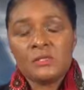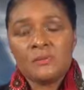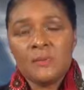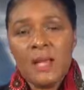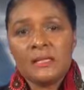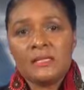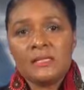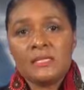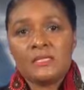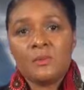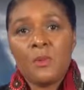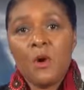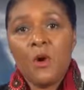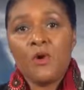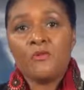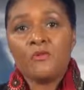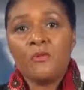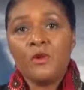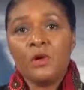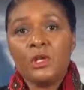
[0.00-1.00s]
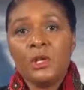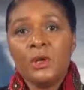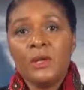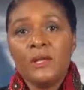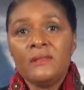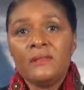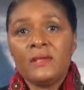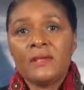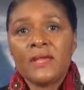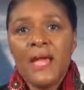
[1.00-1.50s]
expanded its portfolio
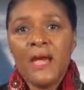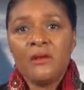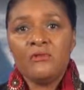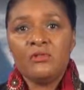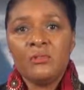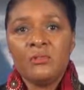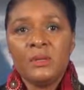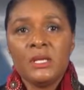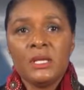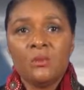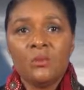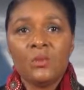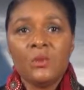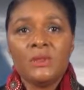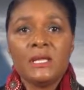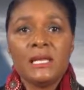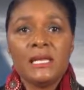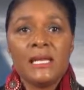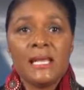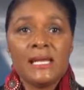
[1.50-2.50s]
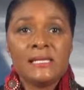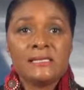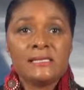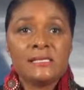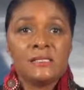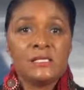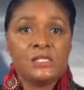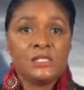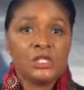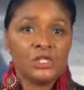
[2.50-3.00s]
in the Caribbean with the
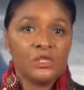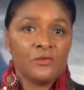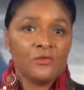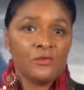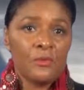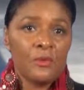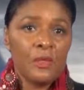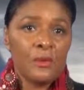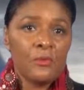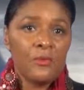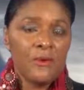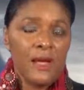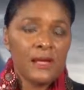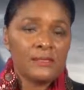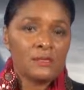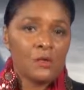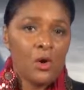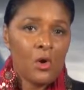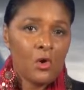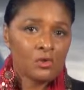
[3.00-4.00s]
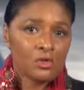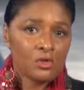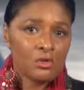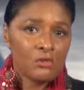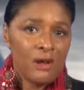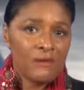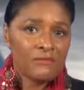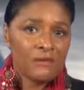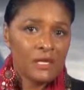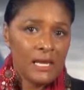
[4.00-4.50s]
latest edition from the brand's
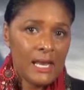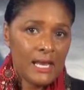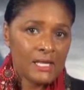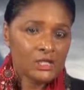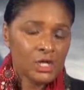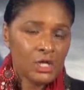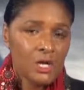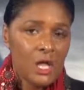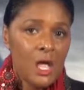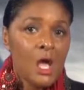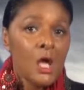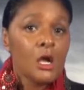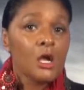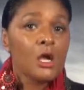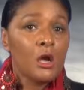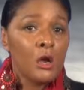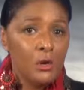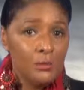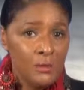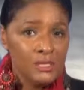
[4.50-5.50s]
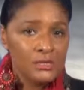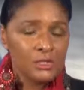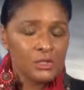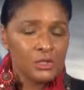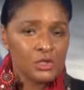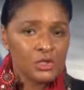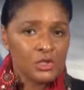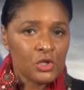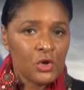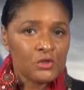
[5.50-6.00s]
autograph collection coming
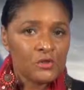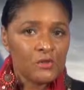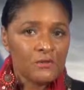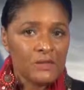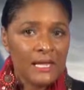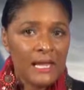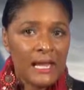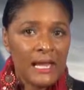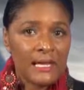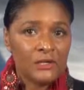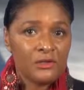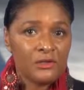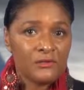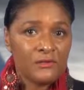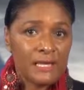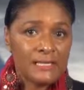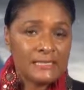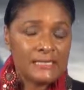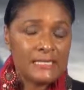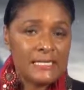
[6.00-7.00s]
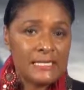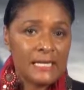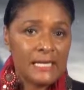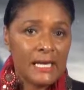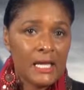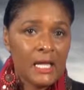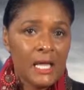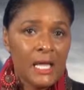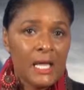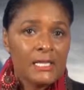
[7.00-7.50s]
to the shores of the island of
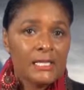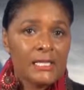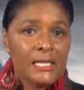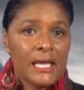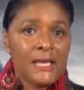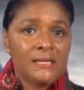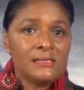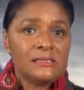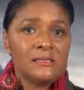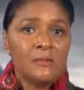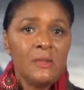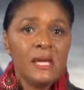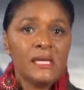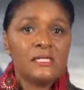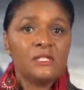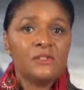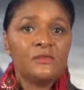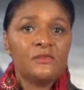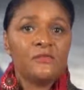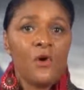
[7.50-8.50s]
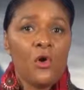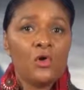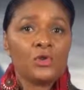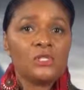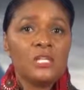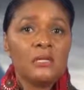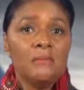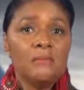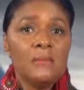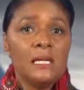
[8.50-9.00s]
Antigua. The estimated
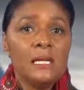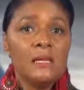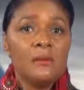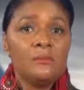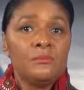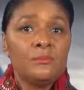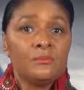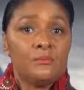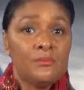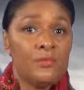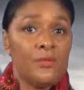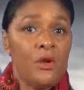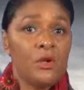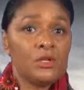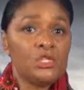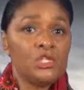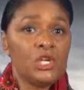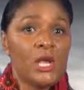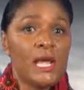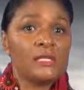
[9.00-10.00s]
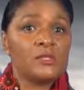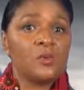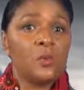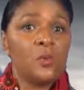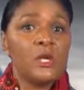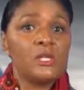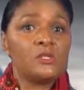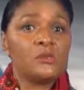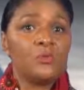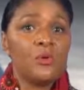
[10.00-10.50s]
$40 million project,
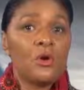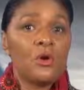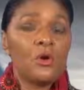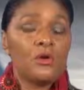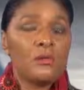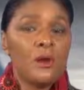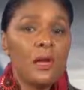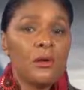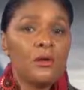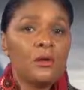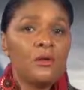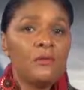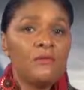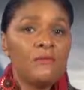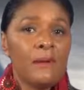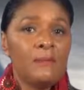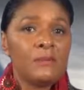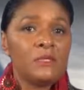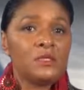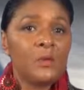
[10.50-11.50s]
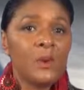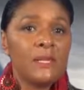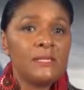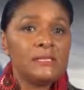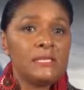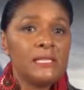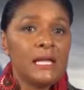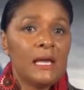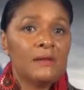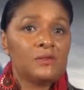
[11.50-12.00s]
which broke ground on November
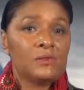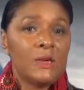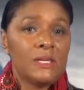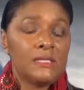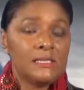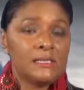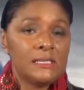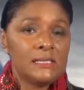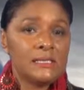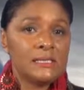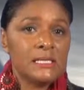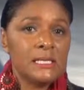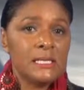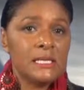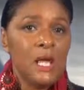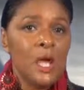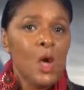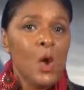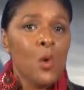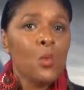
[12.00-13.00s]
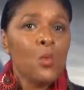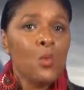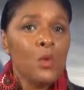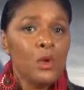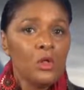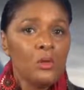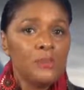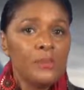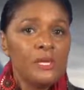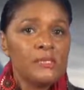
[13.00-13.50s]
29, 2016,
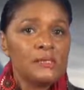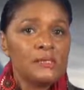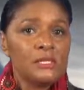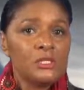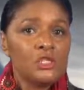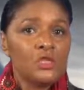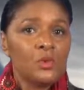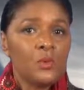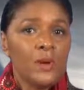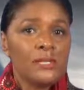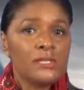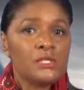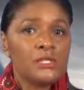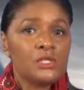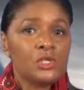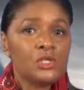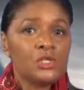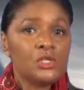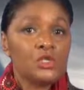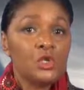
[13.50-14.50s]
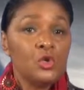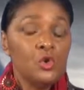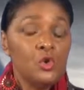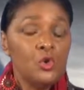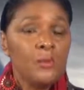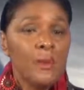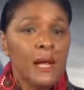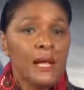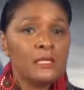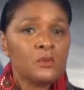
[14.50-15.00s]
will be situated just
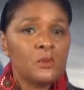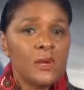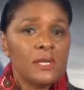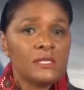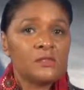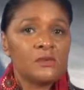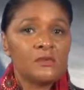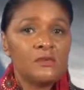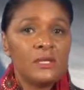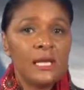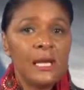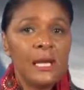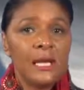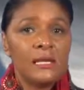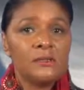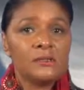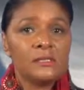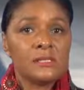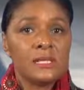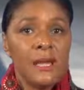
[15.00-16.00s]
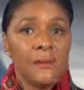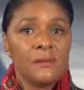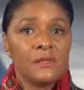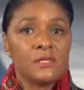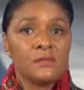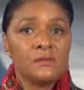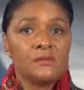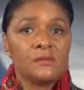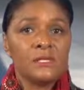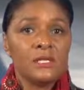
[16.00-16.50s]
2 miles west of the island's
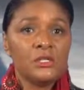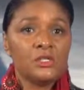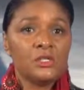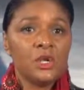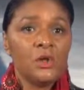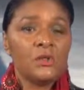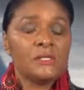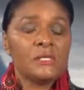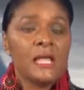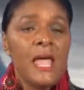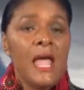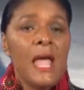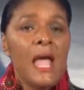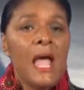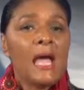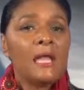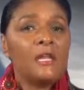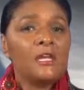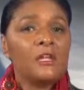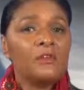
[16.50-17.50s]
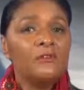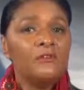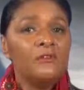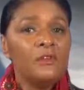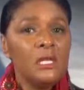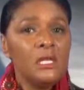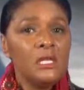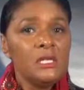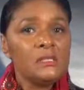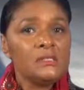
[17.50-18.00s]
capital of St. John's and a
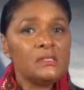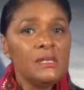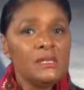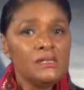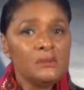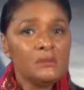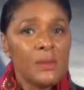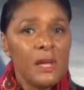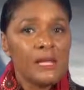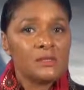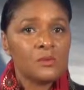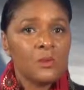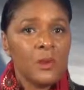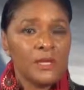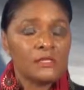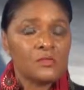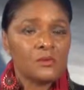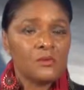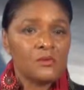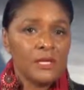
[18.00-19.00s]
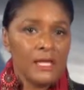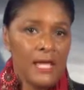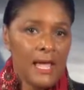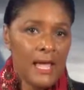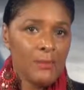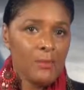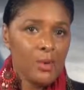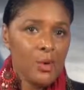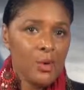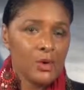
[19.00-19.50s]
convenient 6 miles west of the
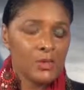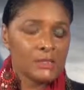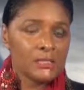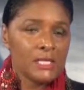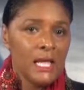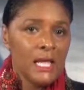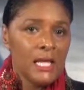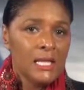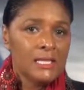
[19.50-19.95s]
airport.